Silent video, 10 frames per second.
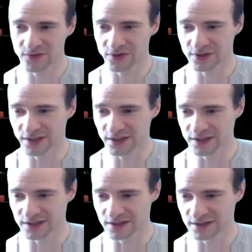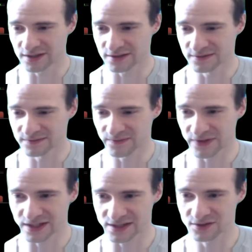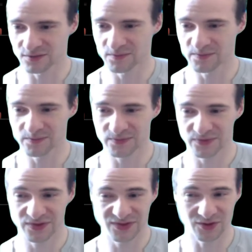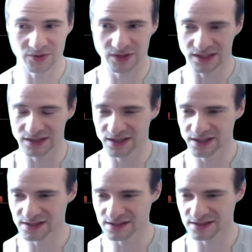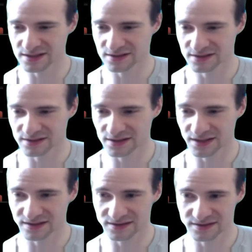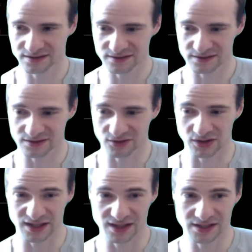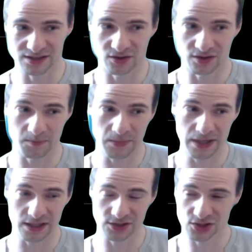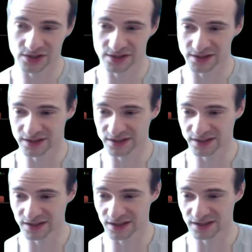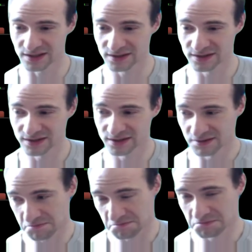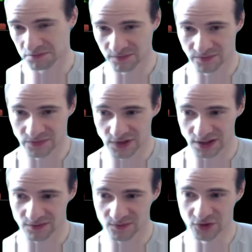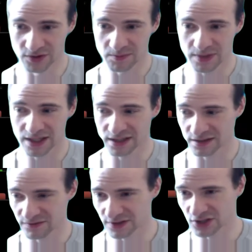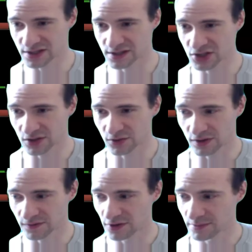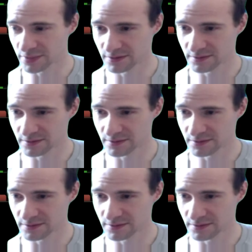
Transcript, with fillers: very, uh, has no, no nuttiness, or at least not much, and yeah. I wouldn't mind if he just check called flop.